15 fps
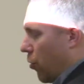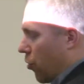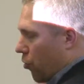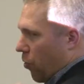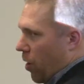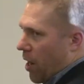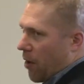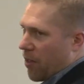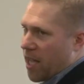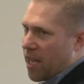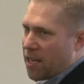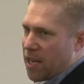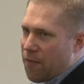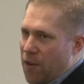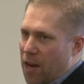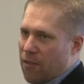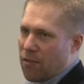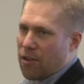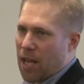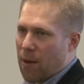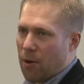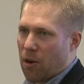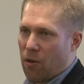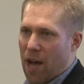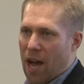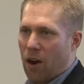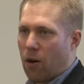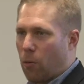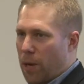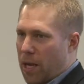strongly identify as a Democrat
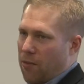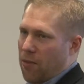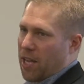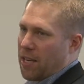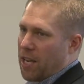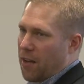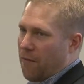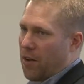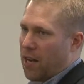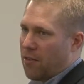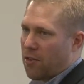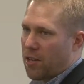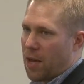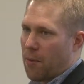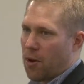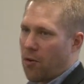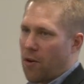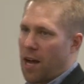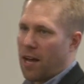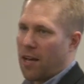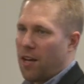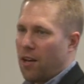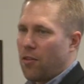or weakly identify as a Democrat?